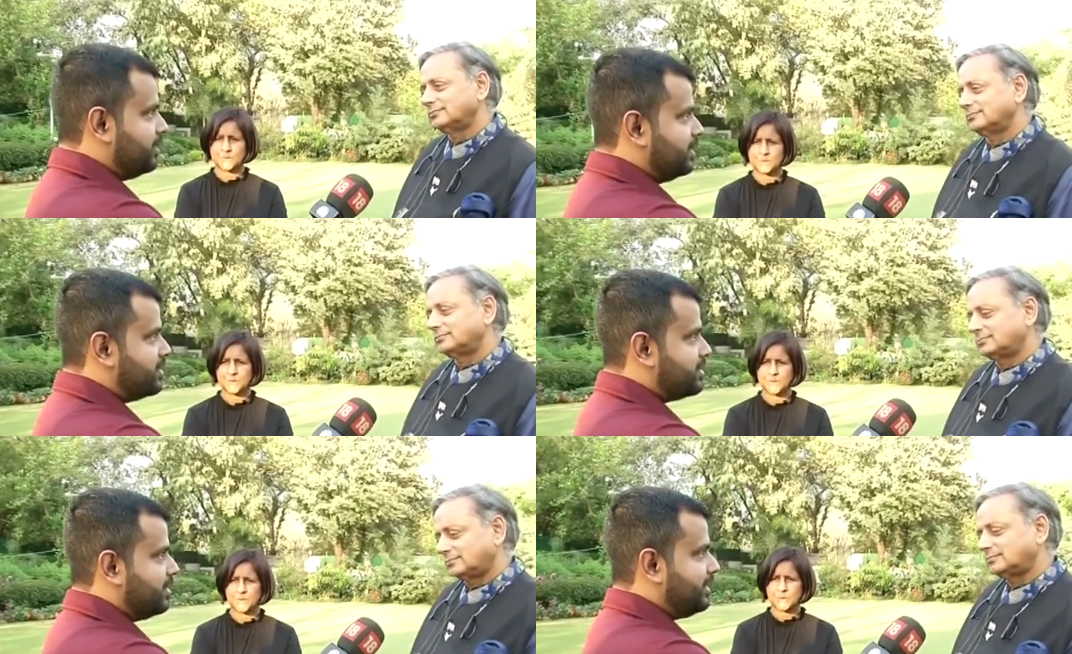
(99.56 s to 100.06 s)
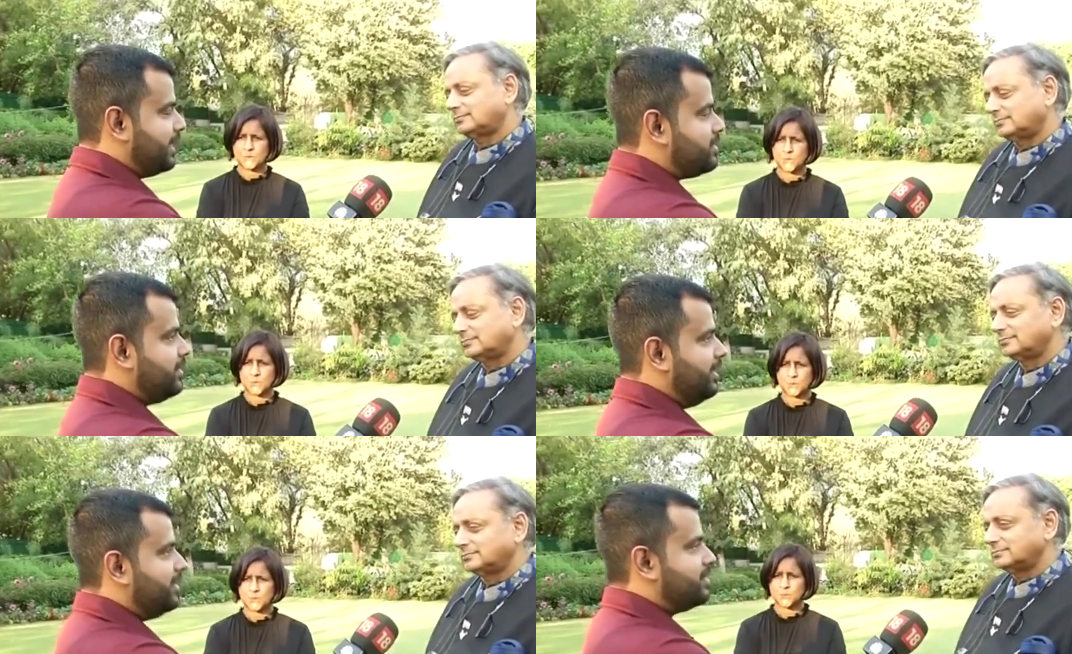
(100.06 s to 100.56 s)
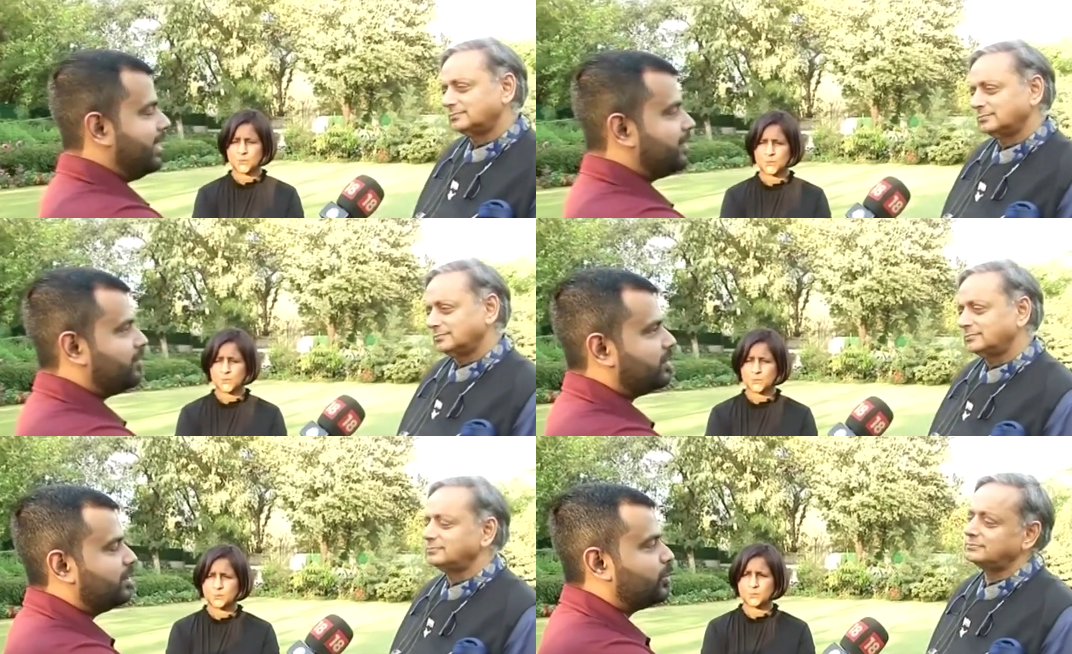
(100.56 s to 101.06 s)
Speaker 1: in this uh, Test series that
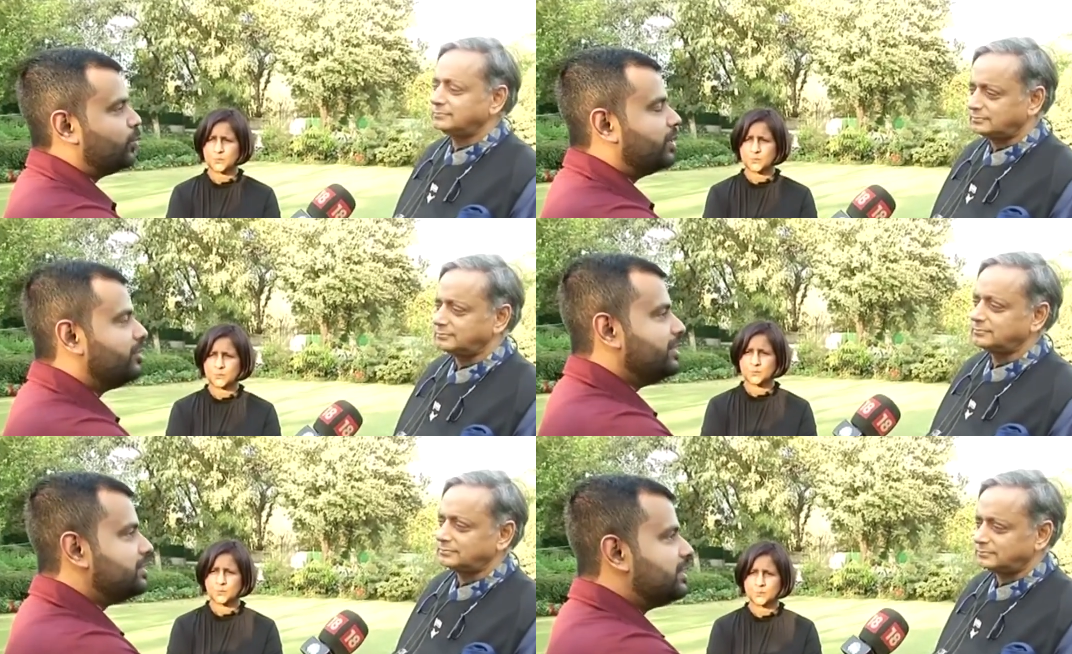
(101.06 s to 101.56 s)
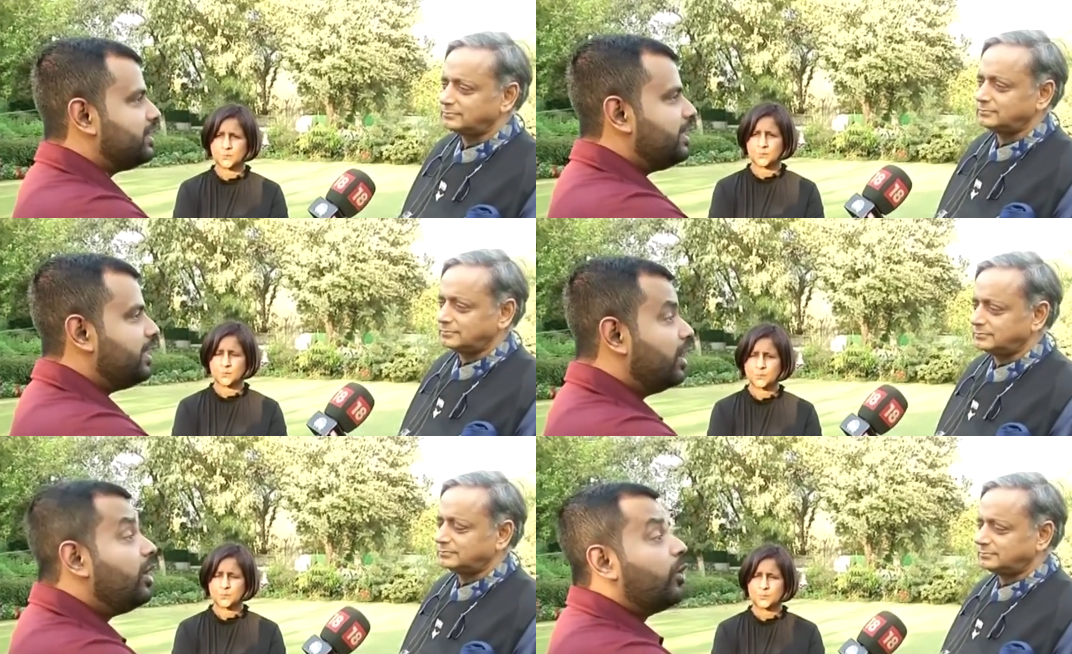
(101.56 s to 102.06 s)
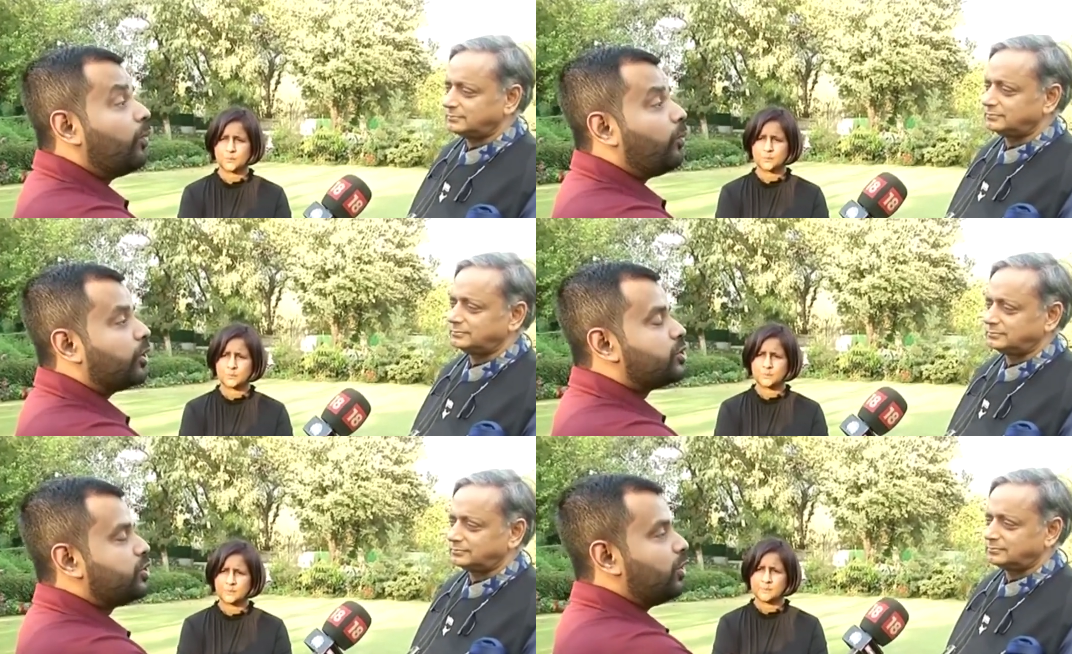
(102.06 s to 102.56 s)
concluded recently.
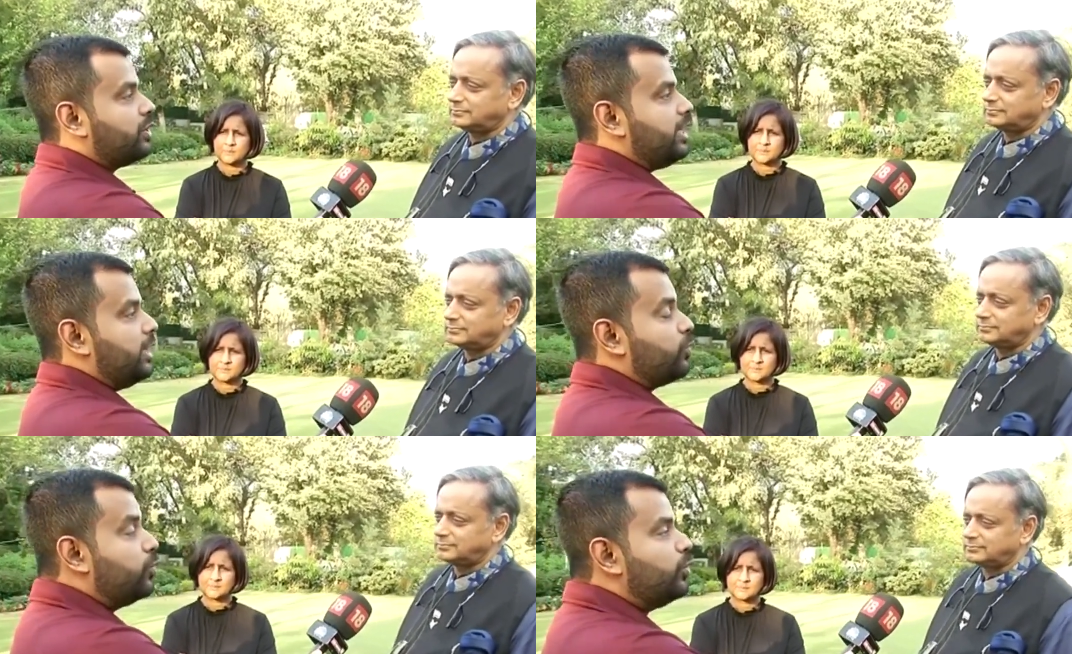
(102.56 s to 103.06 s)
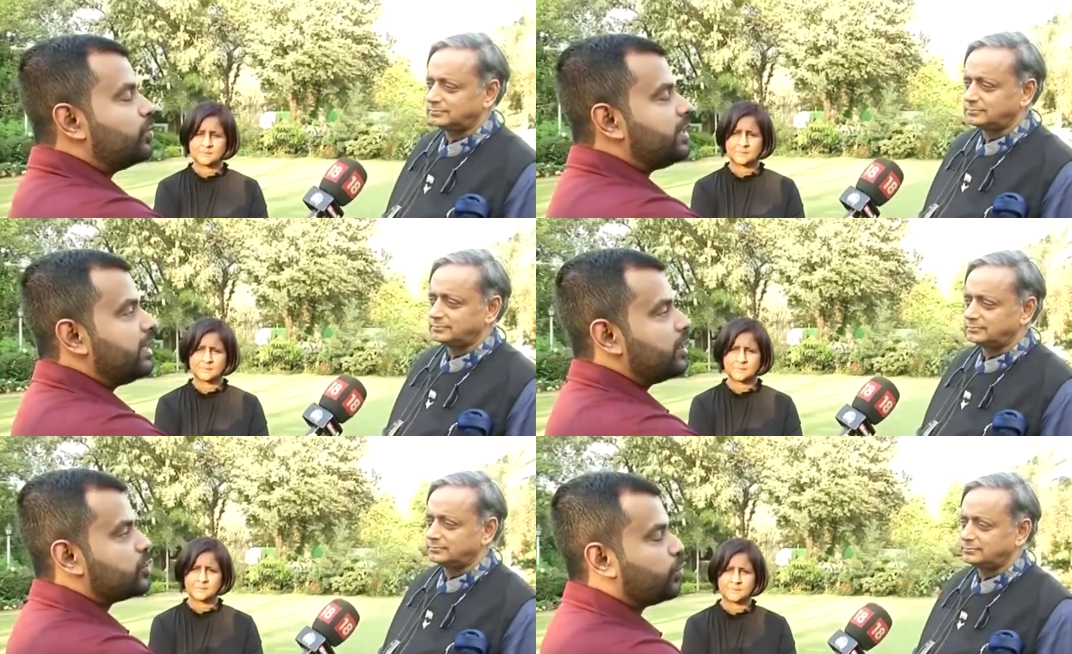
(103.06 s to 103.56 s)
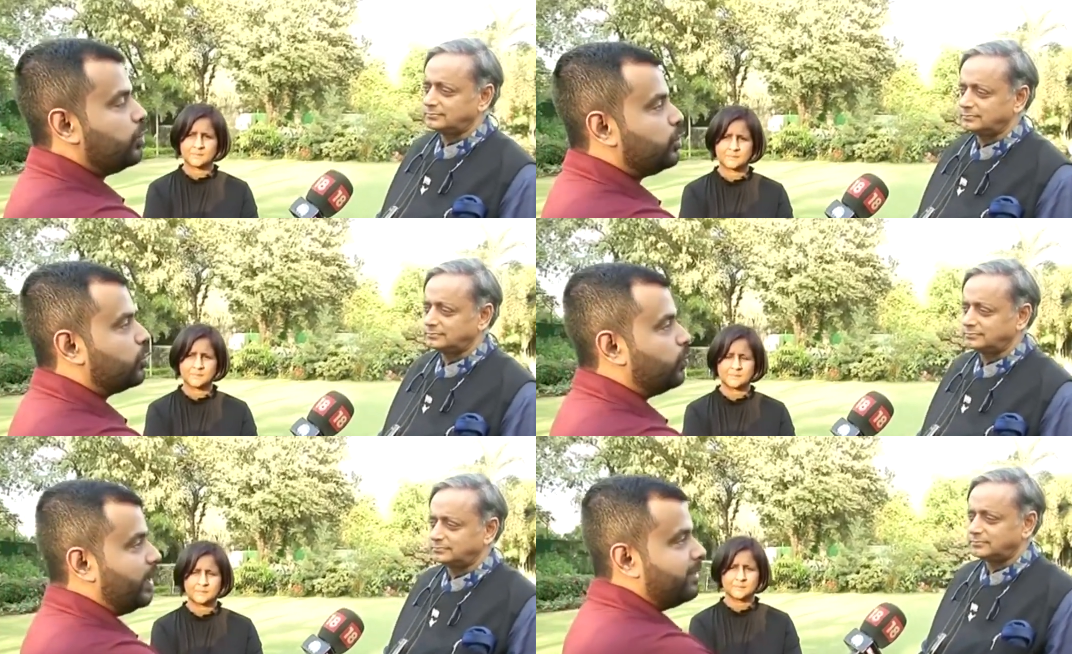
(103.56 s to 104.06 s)
What's your take? Who do you think is going
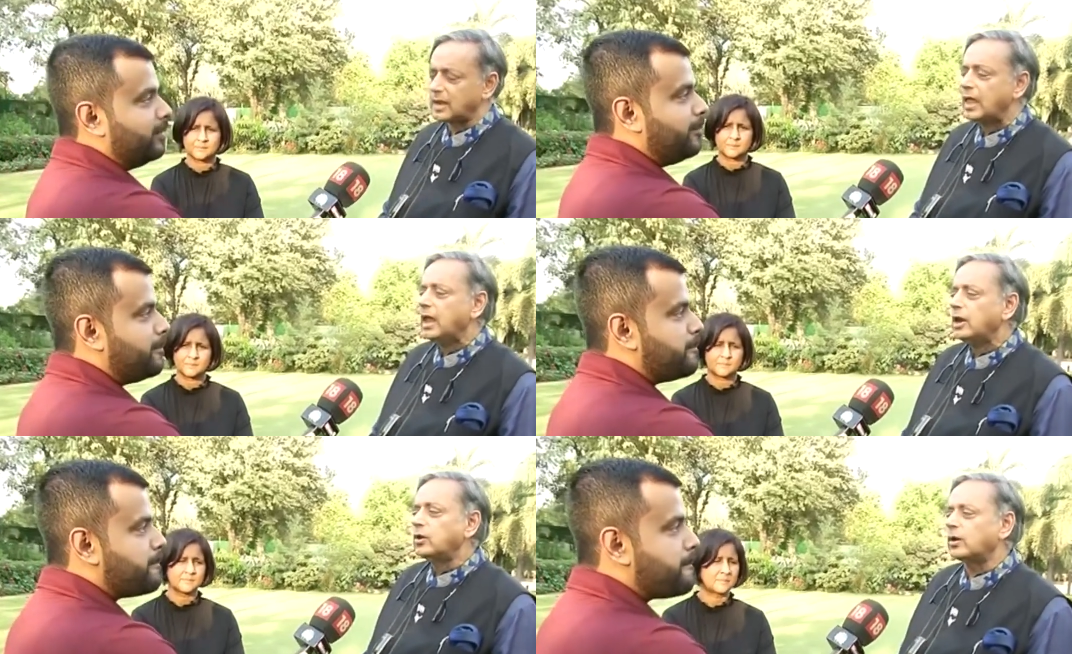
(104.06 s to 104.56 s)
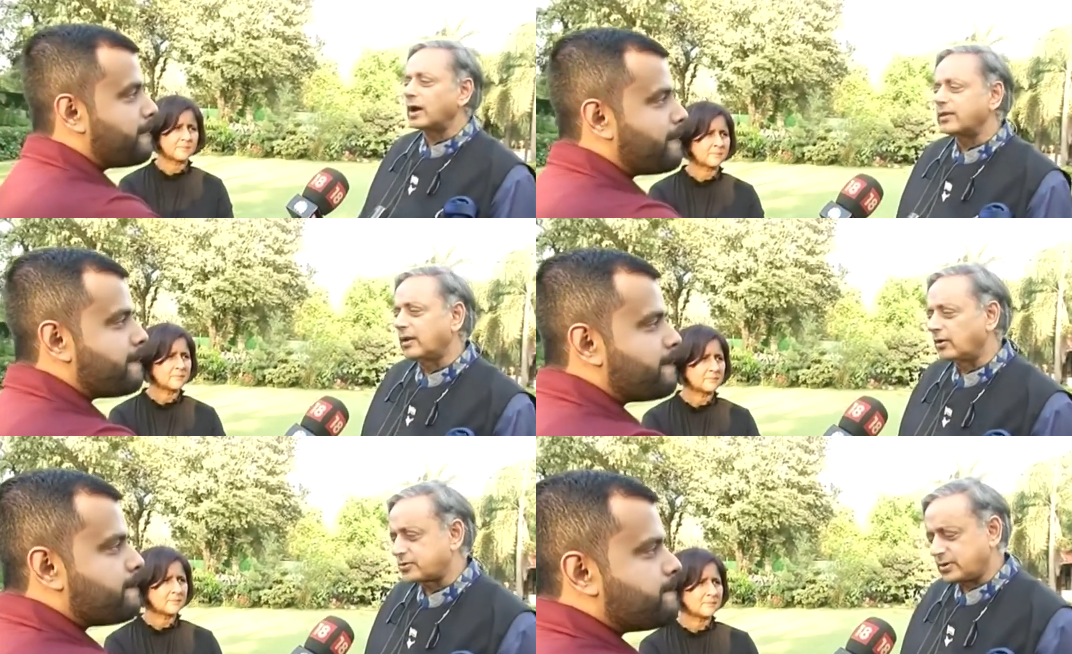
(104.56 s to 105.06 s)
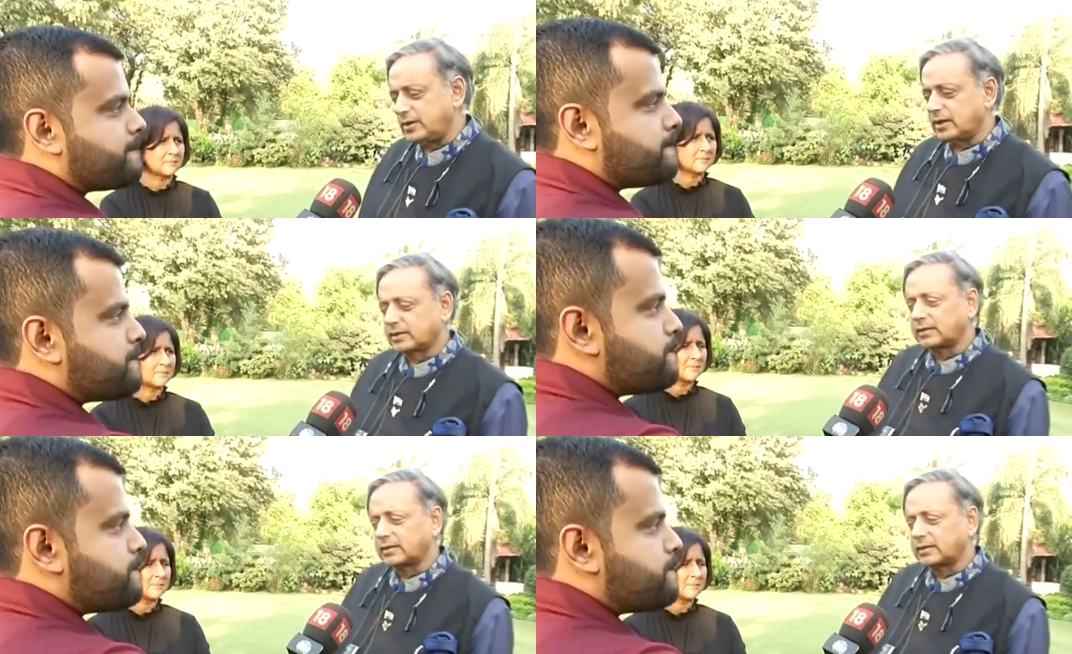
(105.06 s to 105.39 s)
to win?
Speaker 2: Look, I think Australia are